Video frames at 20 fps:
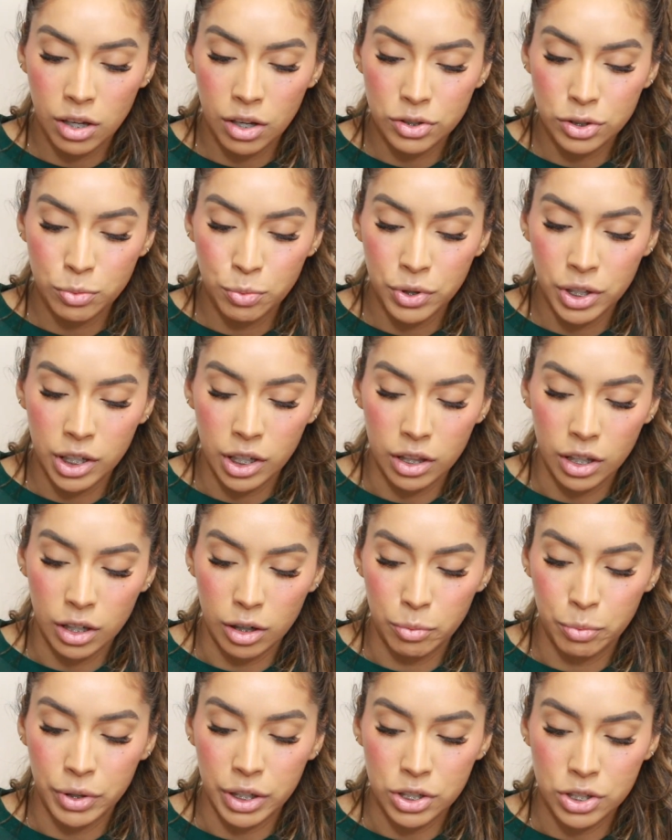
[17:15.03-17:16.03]
also putting a lot
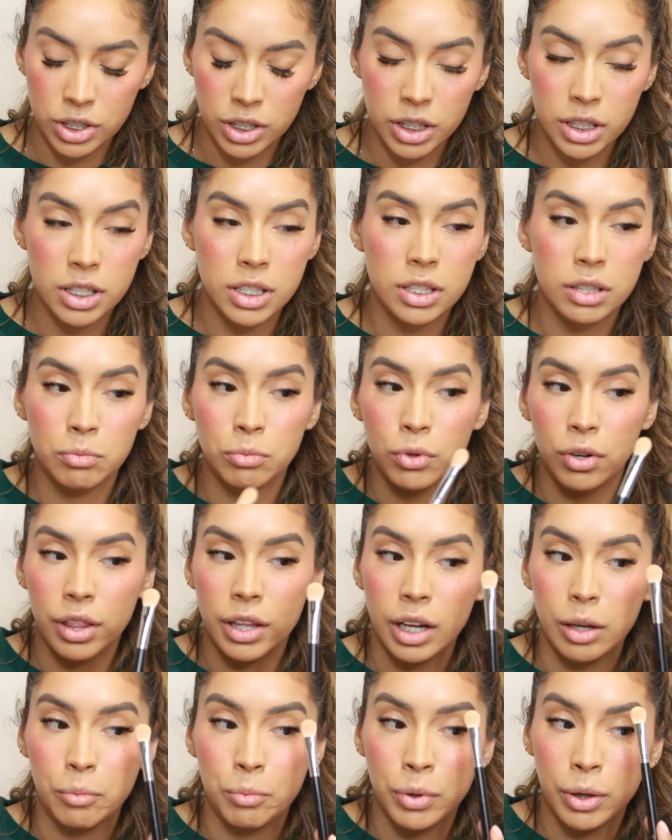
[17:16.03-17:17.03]
of pressure, because the more
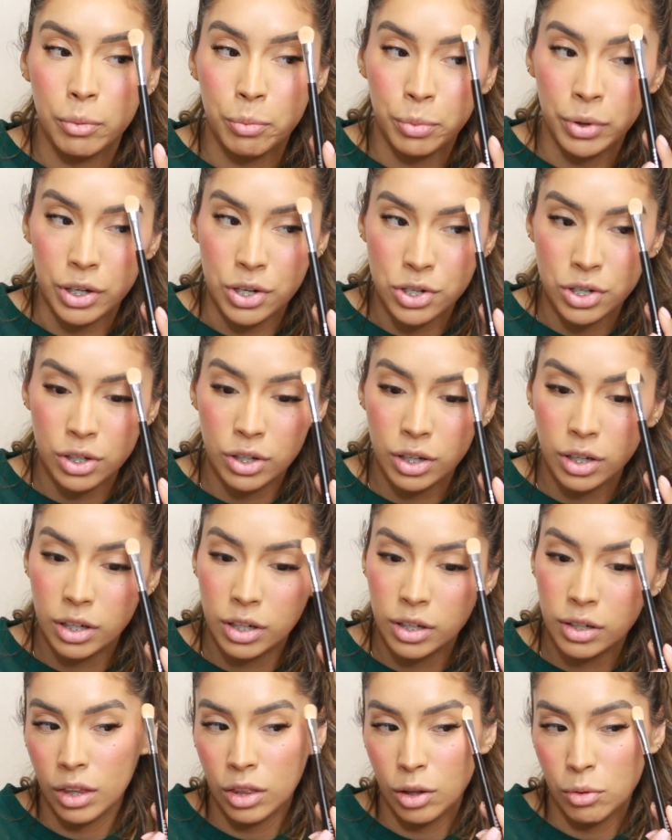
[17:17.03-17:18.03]
that I put pressure
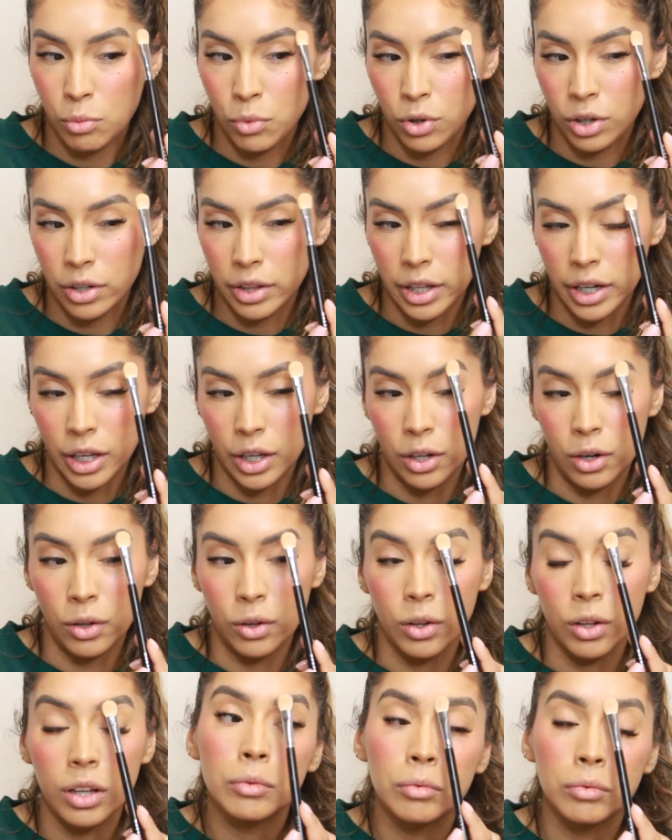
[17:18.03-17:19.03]
on, the more that
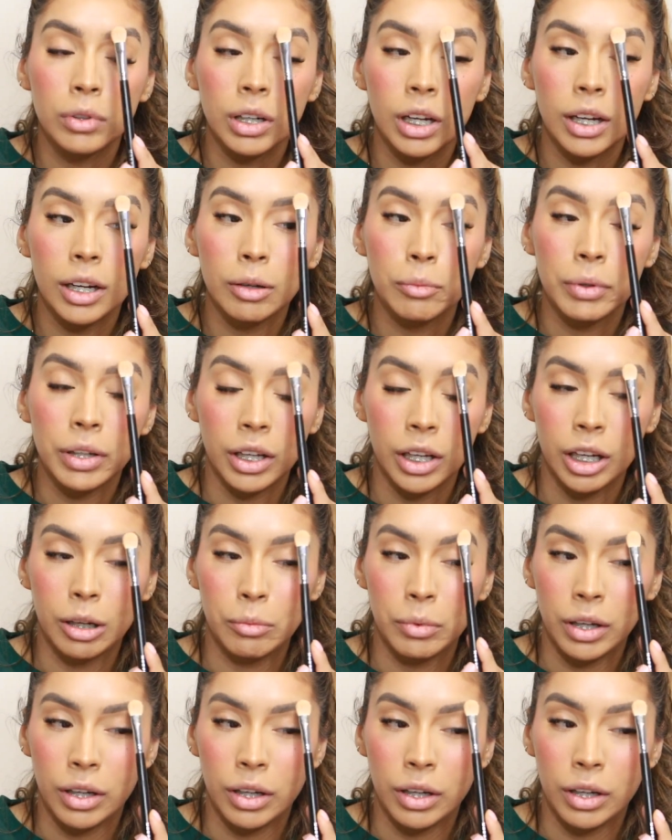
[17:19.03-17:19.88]
it'll rub and come